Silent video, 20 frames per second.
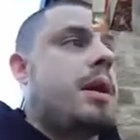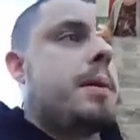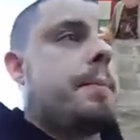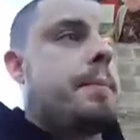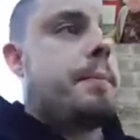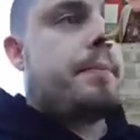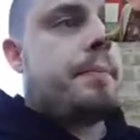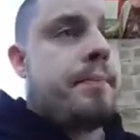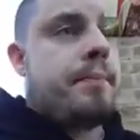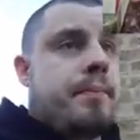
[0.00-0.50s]
They're
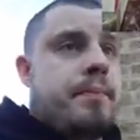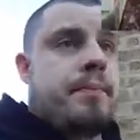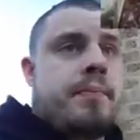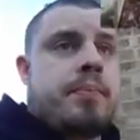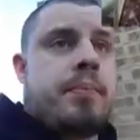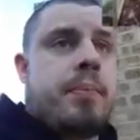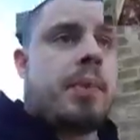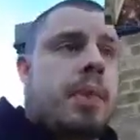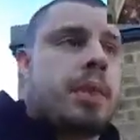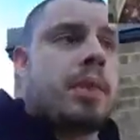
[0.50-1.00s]
refusing
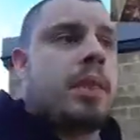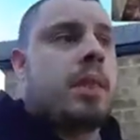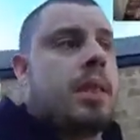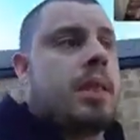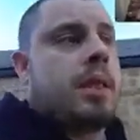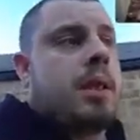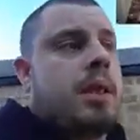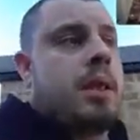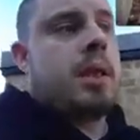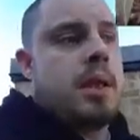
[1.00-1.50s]
it
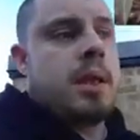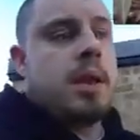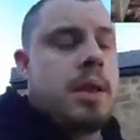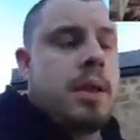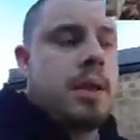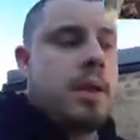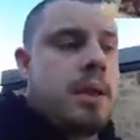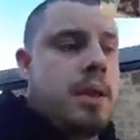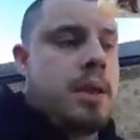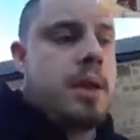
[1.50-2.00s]
because the
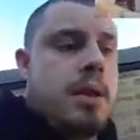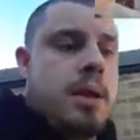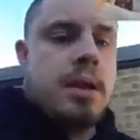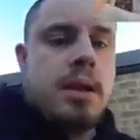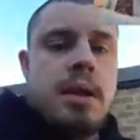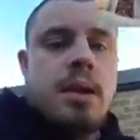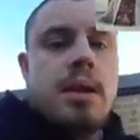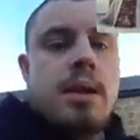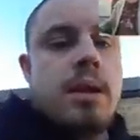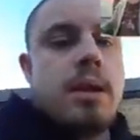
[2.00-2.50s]

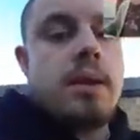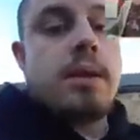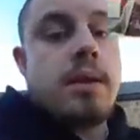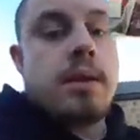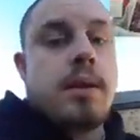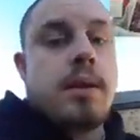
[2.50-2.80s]
television, the